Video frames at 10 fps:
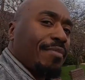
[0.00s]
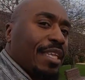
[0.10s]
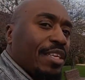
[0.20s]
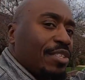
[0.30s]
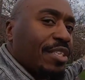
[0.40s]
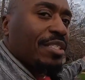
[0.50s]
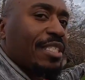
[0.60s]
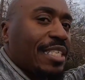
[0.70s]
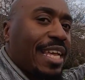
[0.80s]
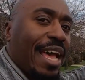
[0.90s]
As you can
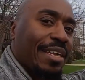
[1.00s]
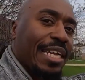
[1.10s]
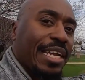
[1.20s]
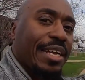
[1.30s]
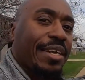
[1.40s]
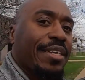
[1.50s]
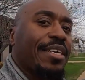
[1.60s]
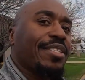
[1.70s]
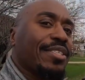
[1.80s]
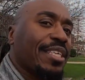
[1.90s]
see down here,
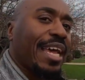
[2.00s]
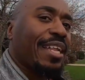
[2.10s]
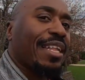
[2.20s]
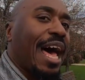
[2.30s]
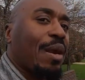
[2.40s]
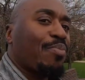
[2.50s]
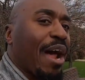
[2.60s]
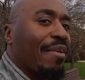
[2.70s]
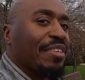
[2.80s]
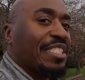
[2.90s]
there's like a lot of
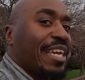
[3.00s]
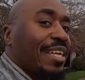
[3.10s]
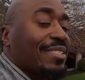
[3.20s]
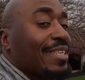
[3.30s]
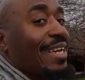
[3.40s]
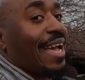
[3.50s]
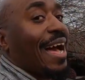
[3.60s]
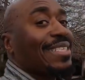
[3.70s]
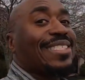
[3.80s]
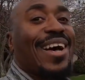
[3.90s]
private jets.
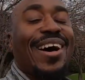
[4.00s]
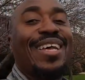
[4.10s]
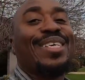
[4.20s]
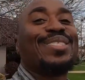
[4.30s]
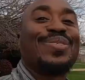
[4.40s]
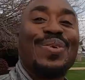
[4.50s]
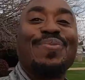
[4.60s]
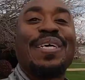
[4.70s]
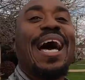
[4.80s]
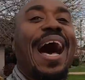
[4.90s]
I saw this group
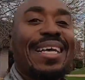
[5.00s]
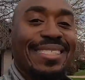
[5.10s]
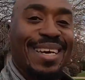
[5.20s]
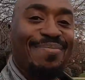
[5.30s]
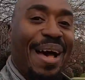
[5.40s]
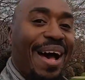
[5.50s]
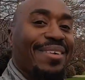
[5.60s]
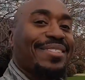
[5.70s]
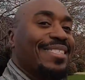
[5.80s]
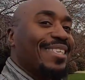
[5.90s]
of guys come out,
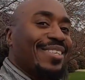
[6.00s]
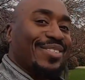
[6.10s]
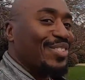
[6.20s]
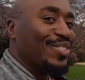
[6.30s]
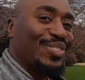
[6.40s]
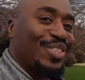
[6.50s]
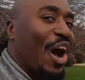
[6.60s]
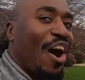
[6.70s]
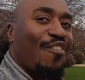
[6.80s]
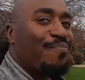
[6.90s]

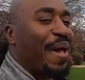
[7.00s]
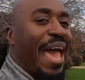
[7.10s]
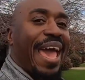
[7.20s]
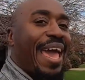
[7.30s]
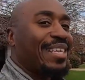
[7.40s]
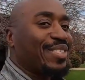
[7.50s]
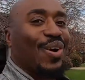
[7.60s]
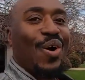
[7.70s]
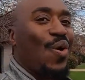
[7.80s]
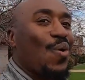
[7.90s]
golf bags, the
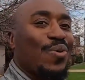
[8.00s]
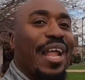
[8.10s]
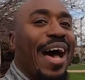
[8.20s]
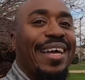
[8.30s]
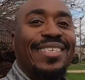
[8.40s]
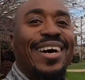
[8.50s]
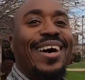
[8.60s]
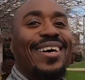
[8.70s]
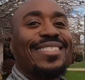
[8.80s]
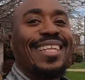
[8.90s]
whole 9
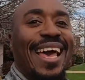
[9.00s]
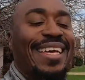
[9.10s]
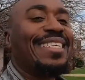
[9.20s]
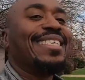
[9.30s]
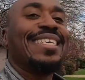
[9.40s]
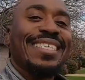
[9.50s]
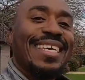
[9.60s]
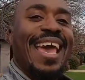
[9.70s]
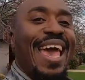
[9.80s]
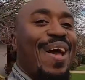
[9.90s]
yards. Like,
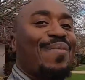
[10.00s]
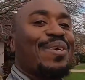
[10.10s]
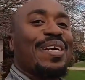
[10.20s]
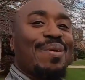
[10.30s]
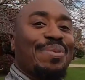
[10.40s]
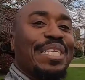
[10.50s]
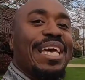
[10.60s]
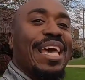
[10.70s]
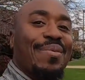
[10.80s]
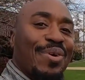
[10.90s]
yeah, we're coming
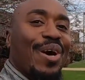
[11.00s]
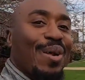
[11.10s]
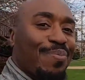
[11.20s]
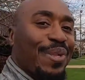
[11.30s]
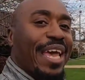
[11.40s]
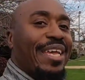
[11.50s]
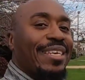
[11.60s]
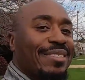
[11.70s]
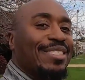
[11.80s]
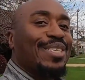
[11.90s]
in, we're gonna play
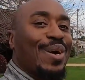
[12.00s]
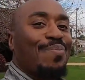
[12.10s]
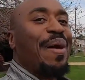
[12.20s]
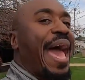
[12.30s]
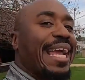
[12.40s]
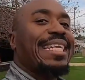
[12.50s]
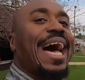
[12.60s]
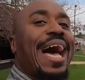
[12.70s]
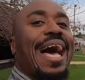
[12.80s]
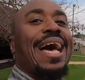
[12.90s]
the, you know, back
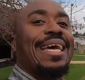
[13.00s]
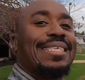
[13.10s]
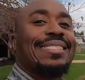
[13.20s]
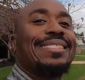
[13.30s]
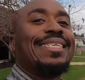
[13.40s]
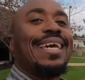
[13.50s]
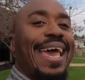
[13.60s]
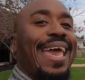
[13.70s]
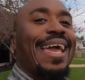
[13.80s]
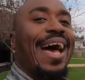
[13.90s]
nine and
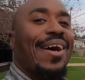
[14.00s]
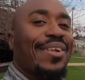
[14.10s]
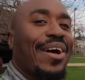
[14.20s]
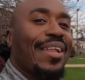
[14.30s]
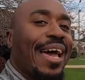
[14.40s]
hang out and all